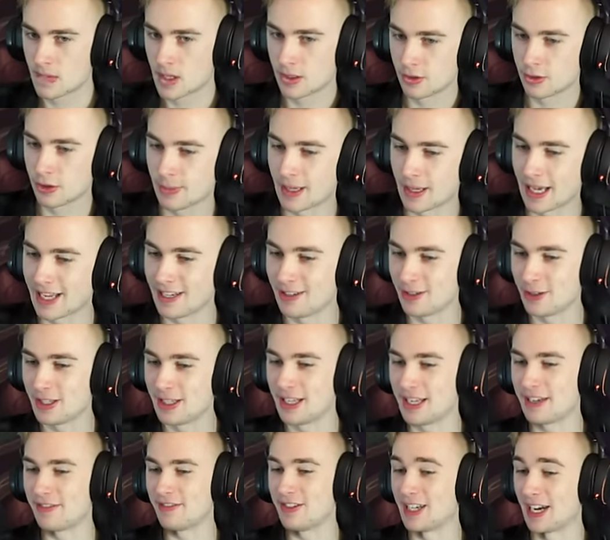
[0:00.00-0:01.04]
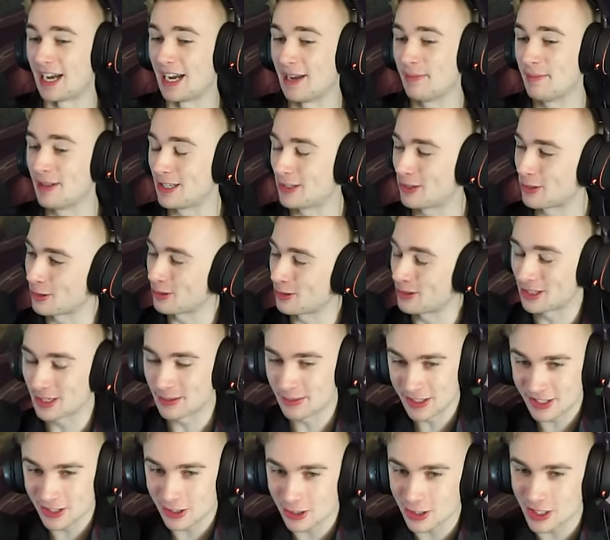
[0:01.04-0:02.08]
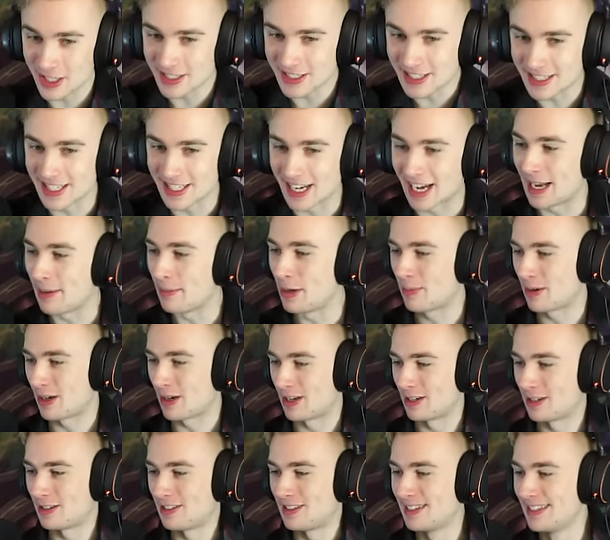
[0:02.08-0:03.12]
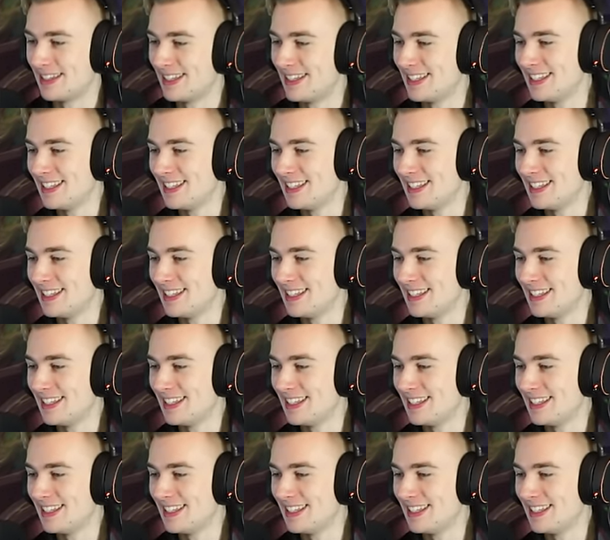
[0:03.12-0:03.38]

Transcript: Too bad you didn't have time. That's true. Someone suggested time in a bottle.